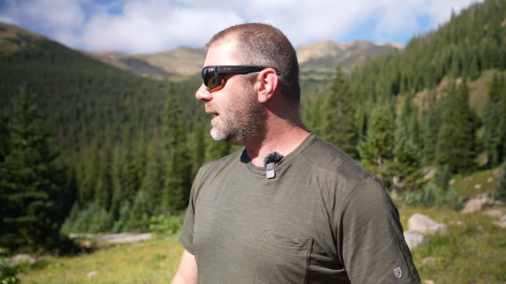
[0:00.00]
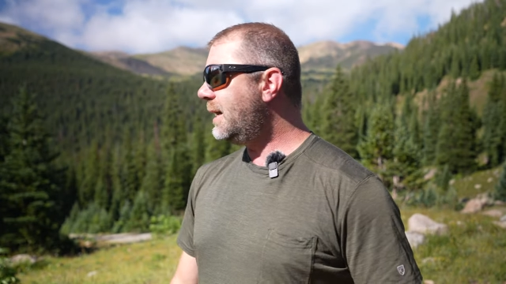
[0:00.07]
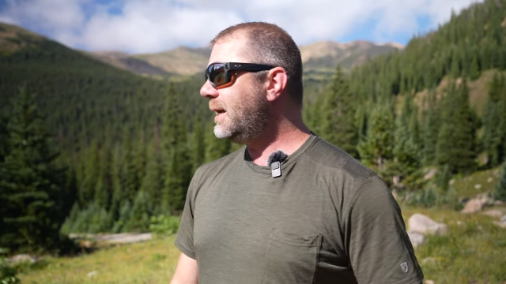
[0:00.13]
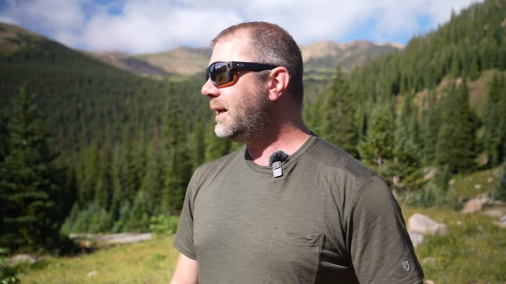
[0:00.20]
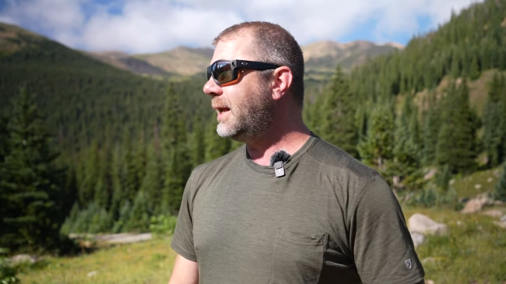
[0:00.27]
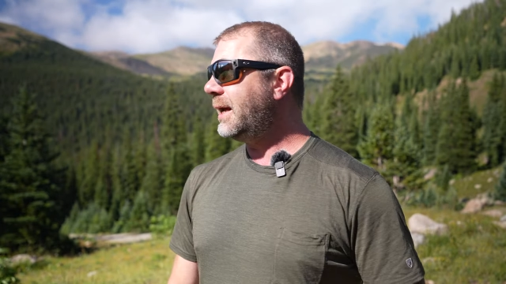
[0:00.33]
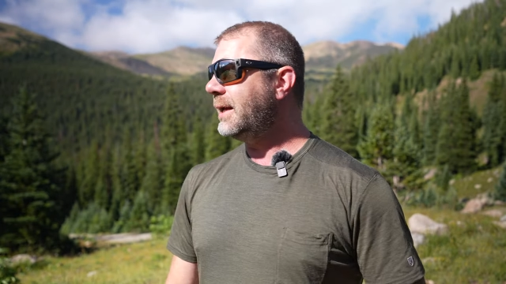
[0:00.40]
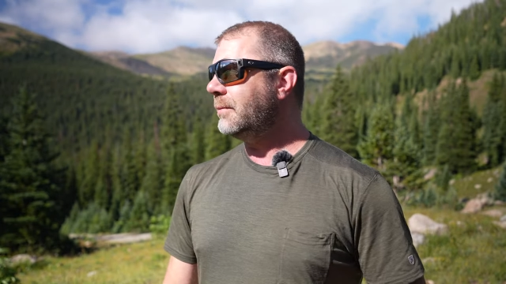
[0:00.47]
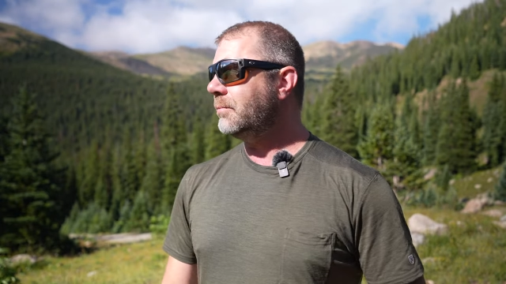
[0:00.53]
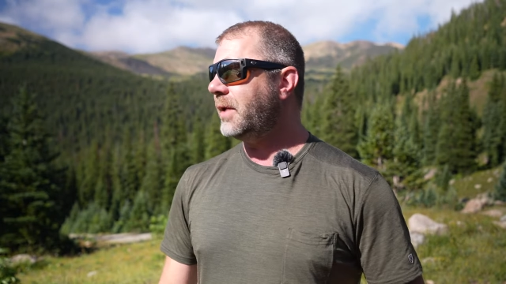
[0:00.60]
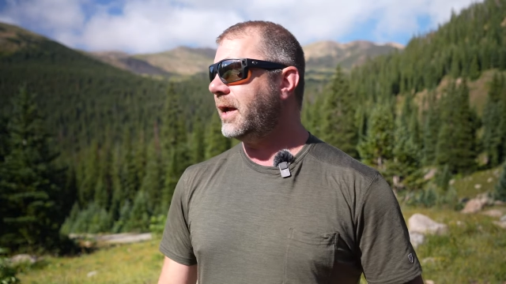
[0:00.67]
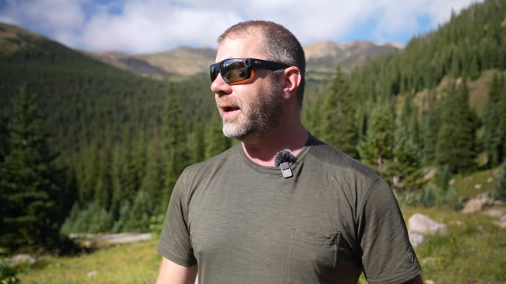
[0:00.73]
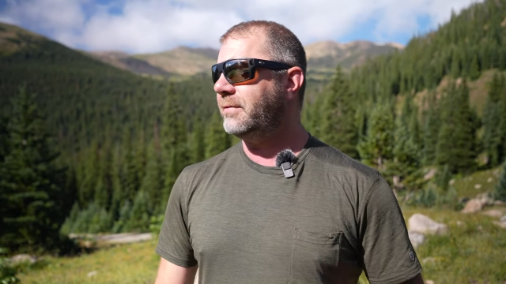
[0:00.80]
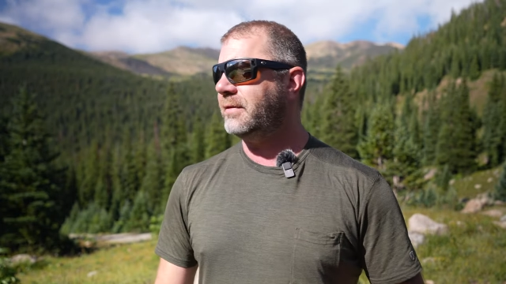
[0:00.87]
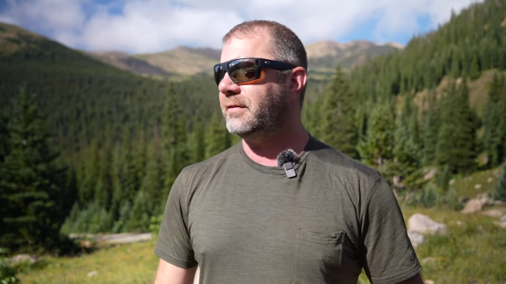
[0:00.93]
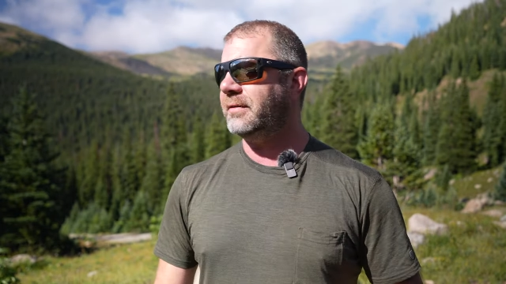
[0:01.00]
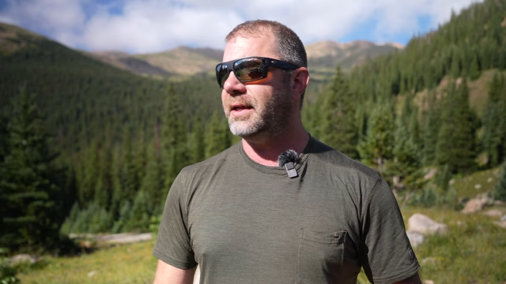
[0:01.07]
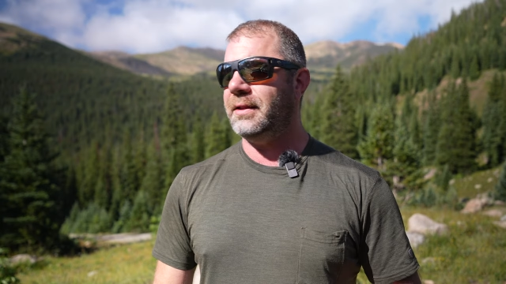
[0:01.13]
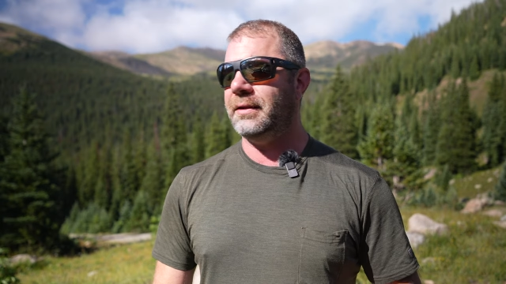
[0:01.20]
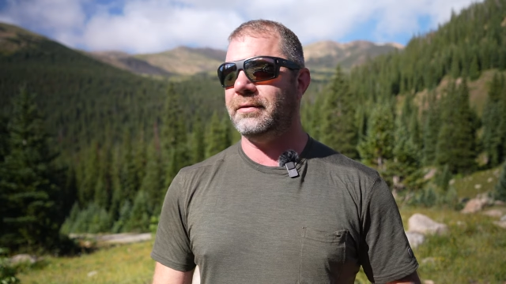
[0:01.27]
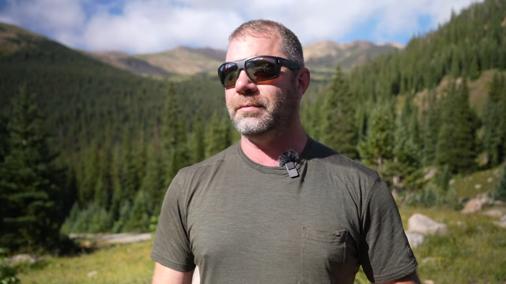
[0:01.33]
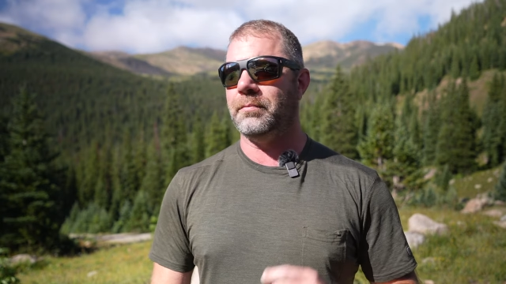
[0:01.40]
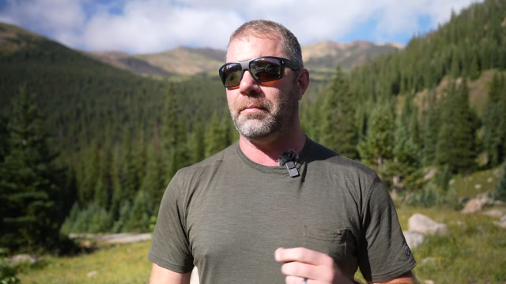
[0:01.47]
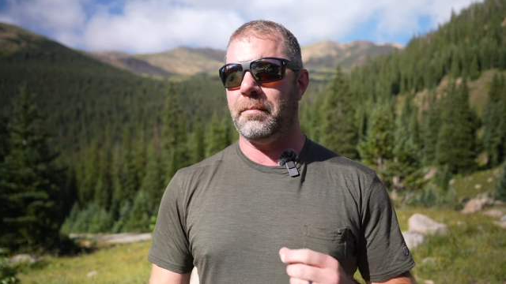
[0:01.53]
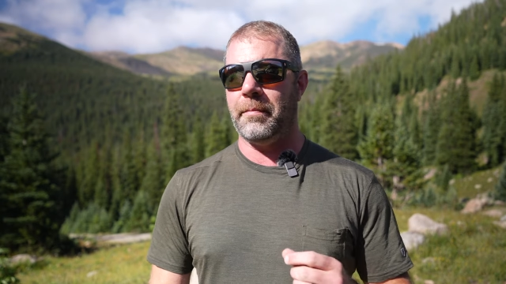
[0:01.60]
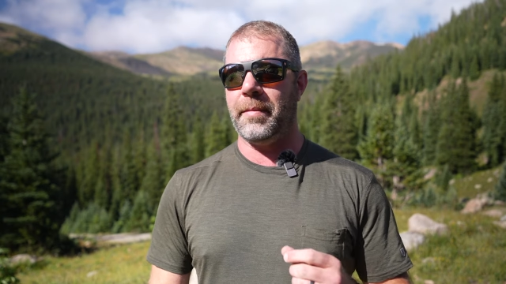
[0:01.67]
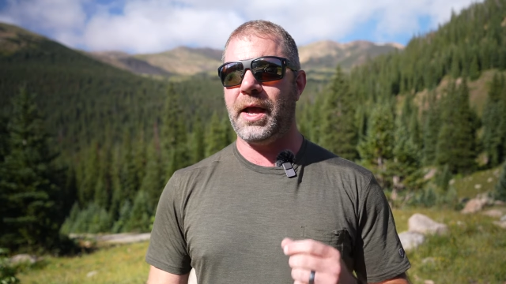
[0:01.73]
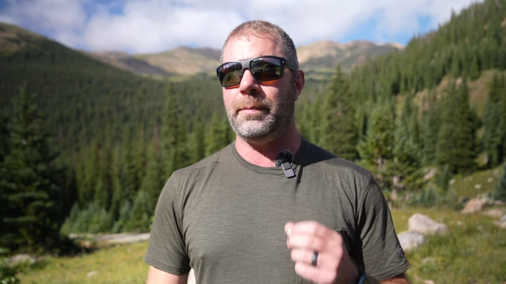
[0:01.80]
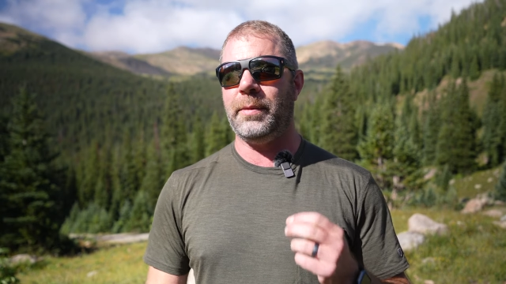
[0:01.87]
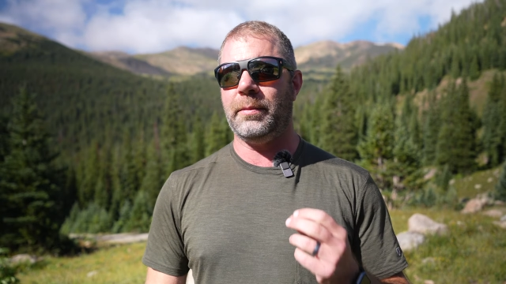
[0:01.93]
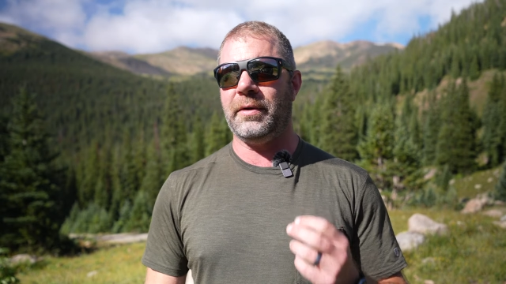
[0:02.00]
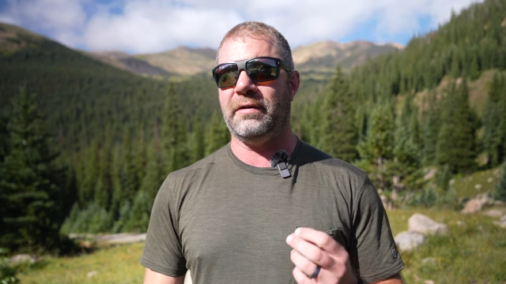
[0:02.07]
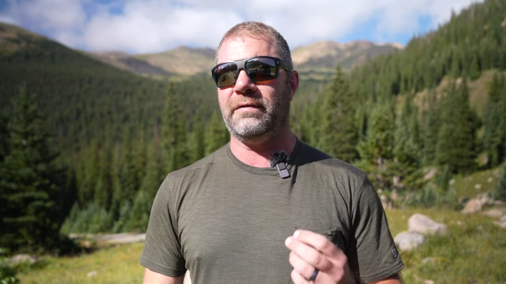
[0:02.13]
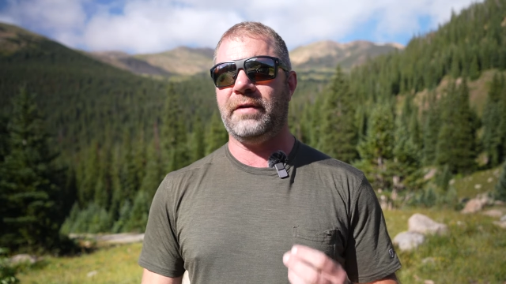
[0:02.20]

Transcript: And I have to say, these might be my